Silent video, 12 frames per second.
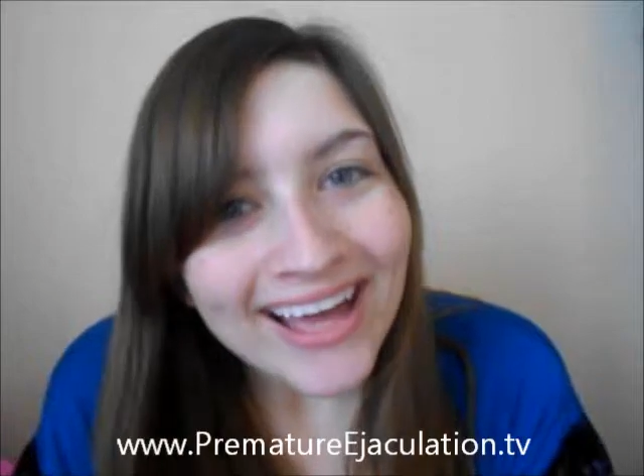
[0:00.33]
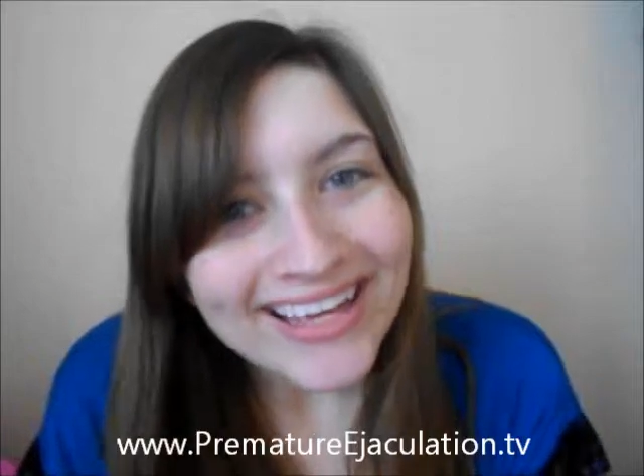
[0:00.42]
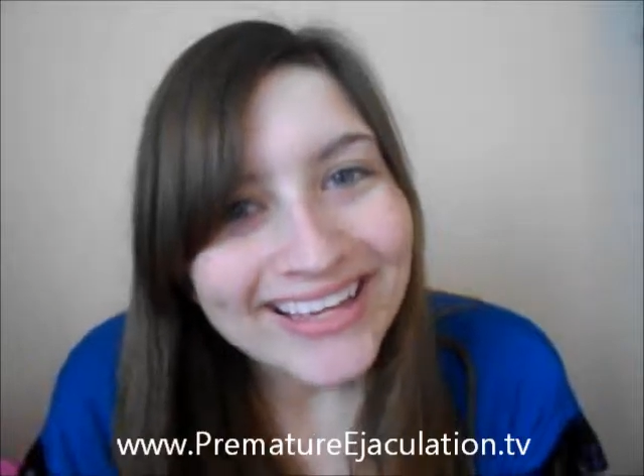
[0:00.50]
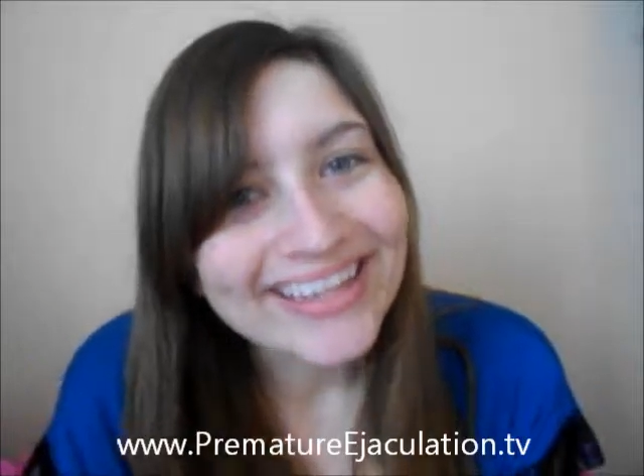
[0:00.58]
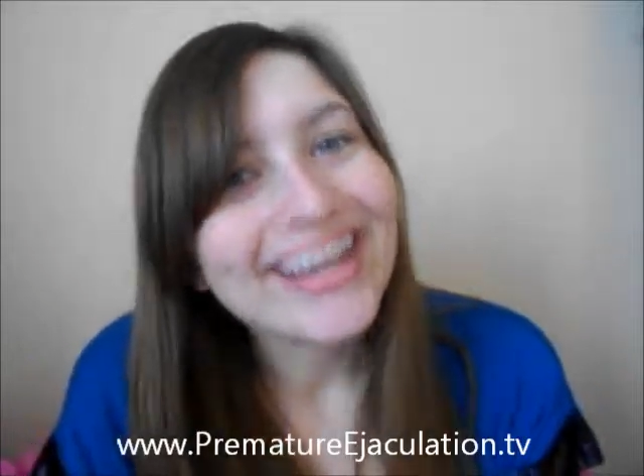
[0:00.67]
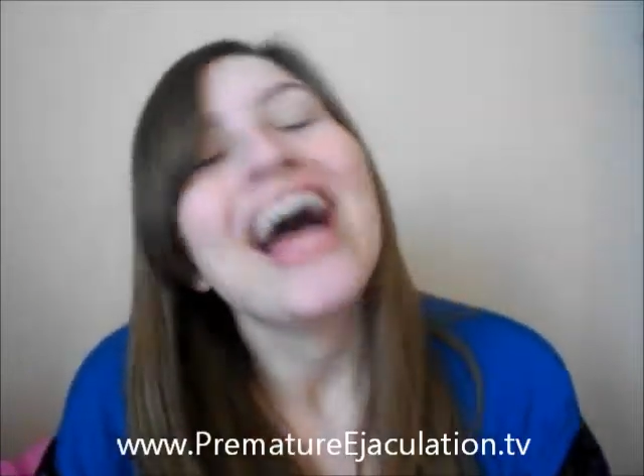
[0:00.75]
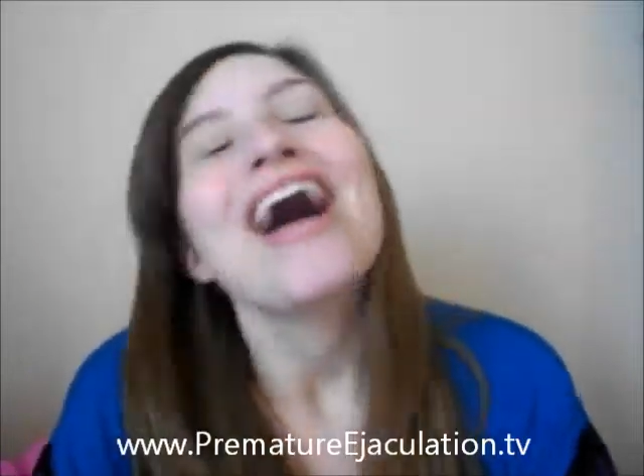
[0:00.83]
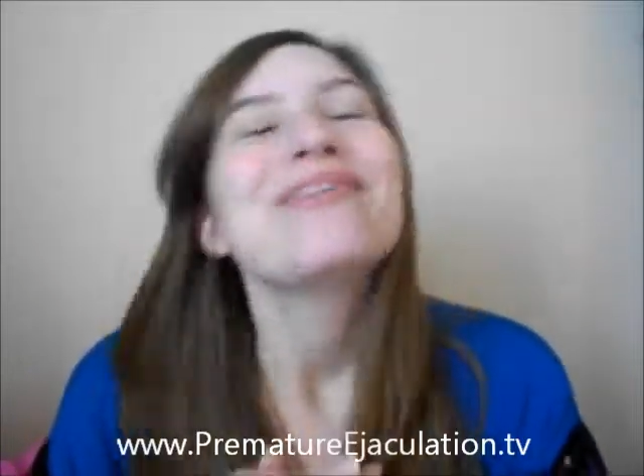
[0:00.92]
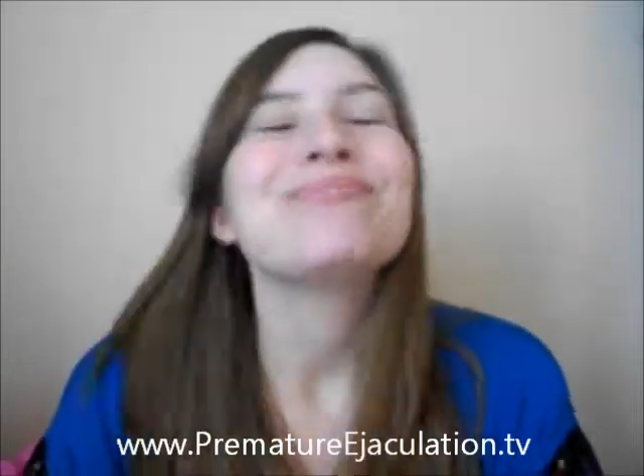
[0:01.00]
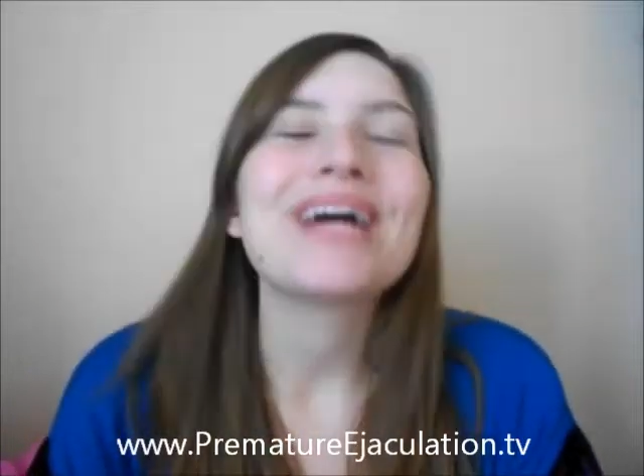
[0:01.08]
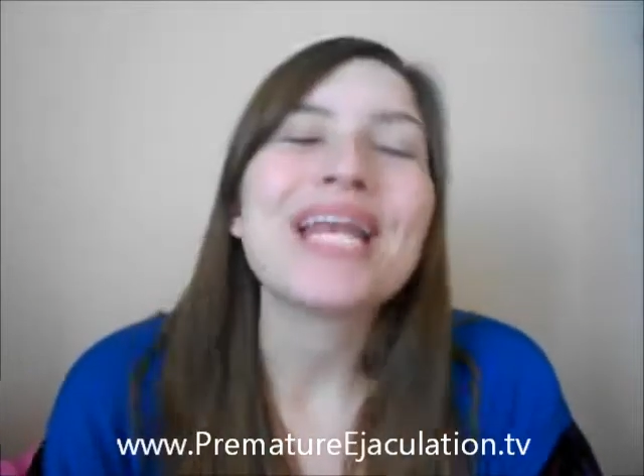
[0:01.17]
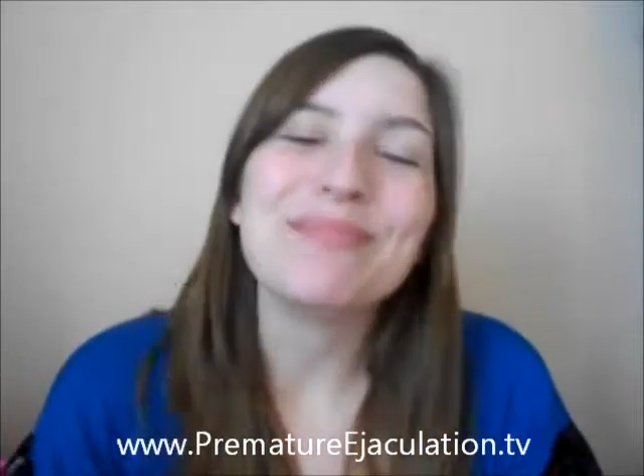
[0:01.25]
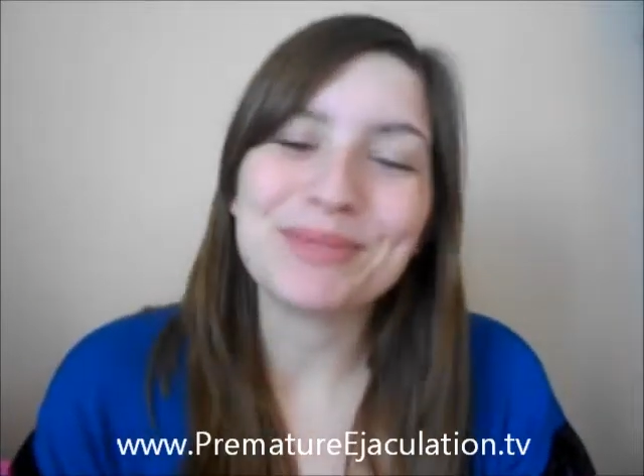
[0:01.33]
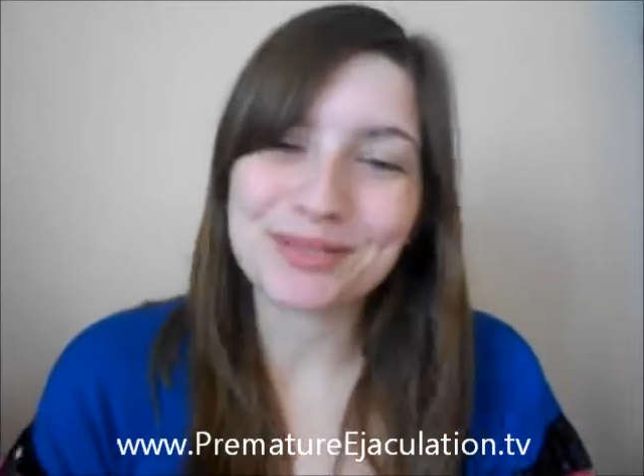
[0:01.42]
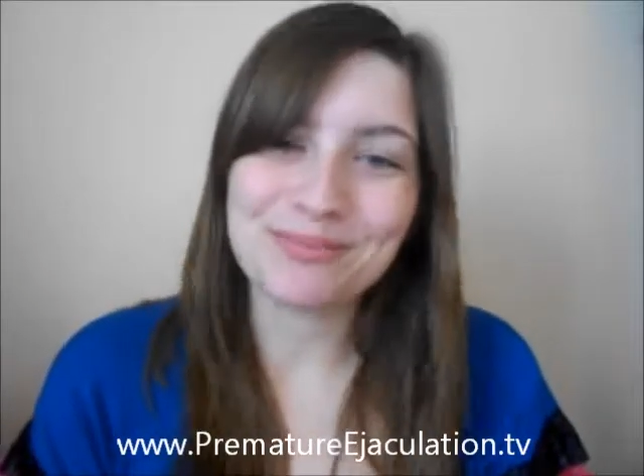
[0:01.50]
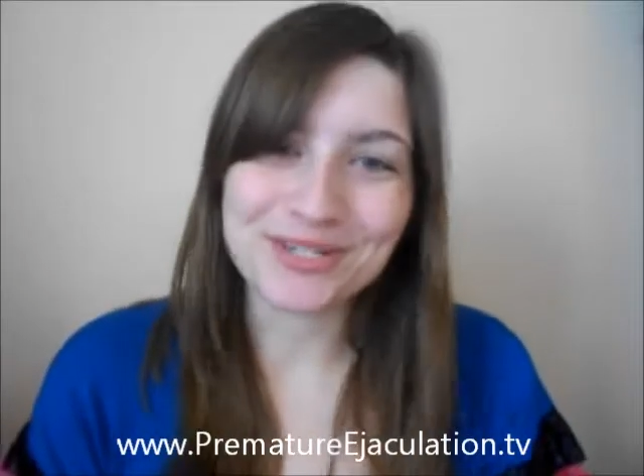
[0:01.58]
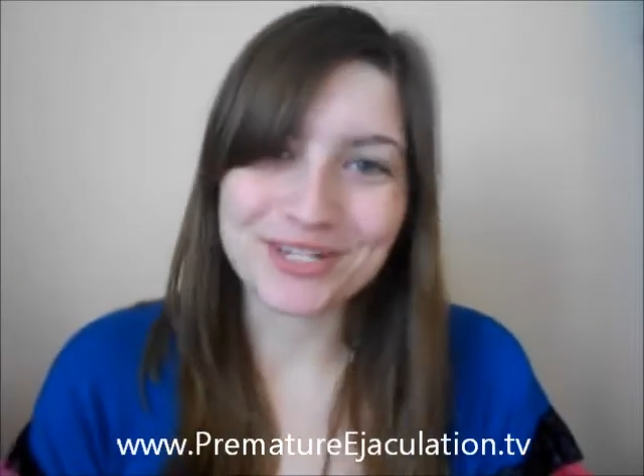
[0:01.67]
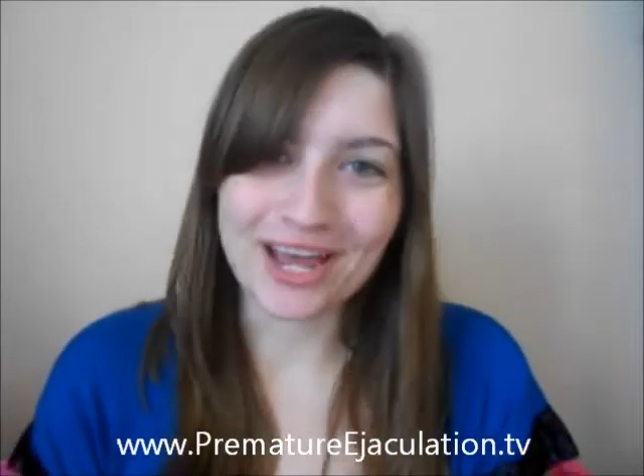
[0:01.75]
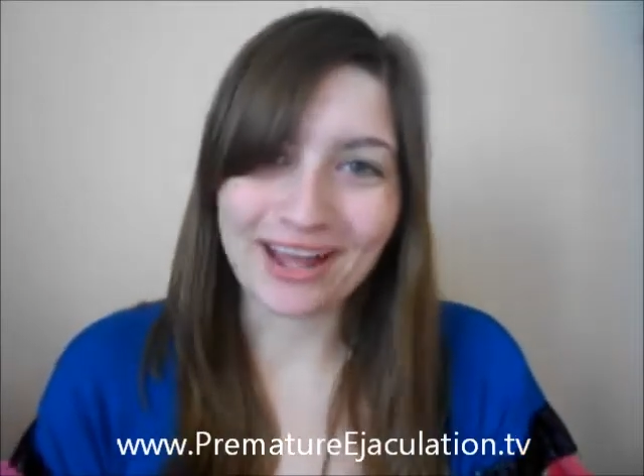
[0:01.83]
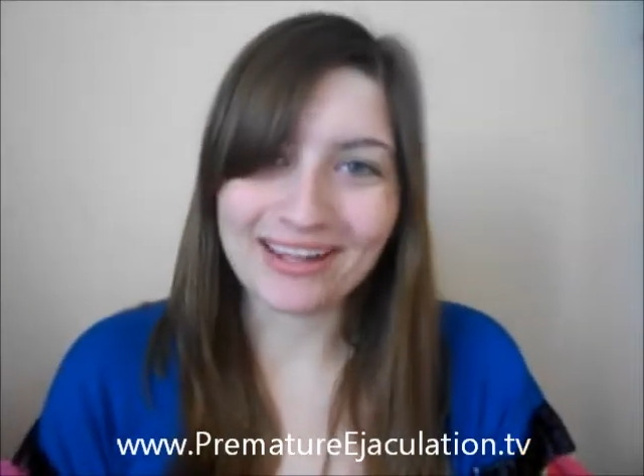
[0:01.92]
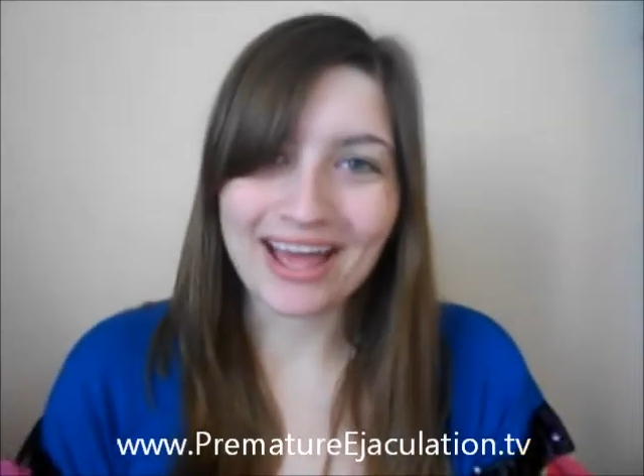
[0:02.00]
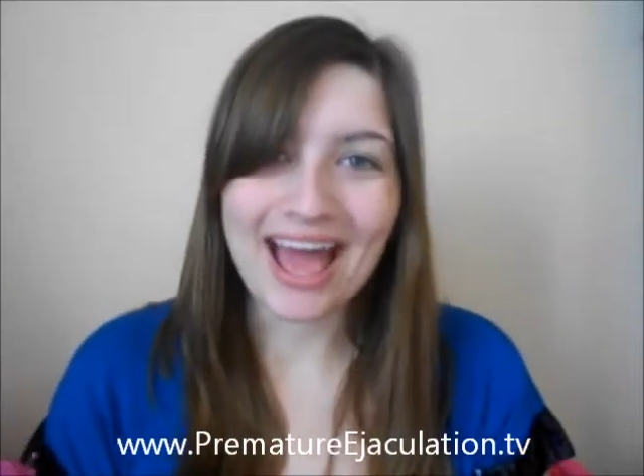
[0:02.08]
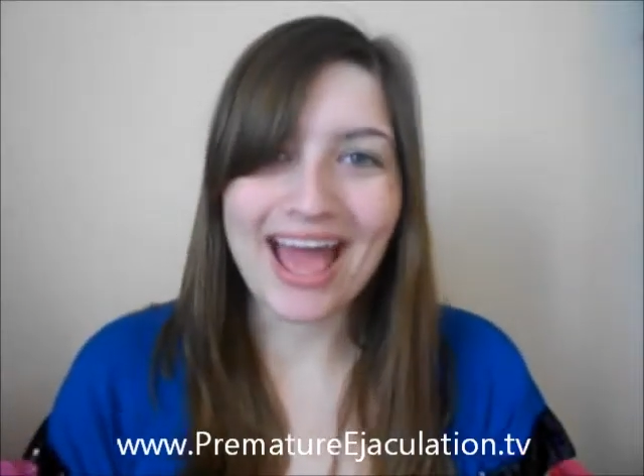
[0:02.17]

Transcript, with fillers: Hi, my name is Michelle,